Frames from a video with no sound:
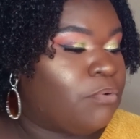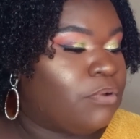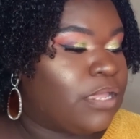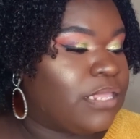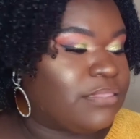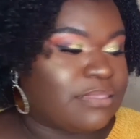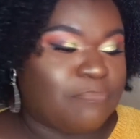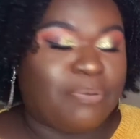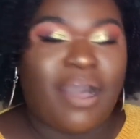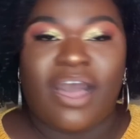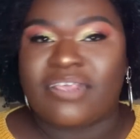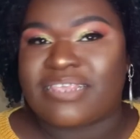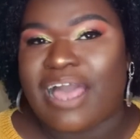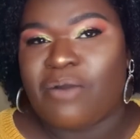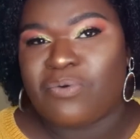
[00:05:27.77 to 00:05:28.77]
it's a
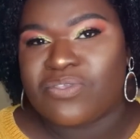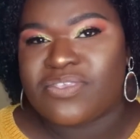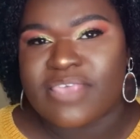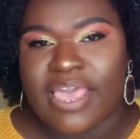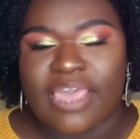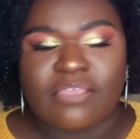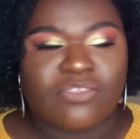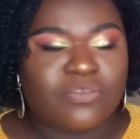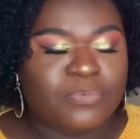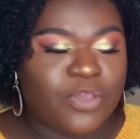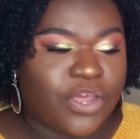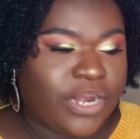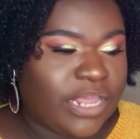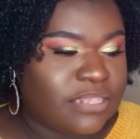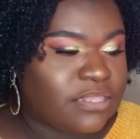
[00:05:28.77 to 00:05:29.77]
pass, I would say, to be
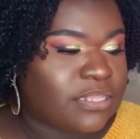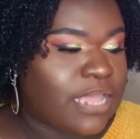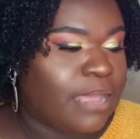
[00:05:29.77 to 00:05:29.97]
honest.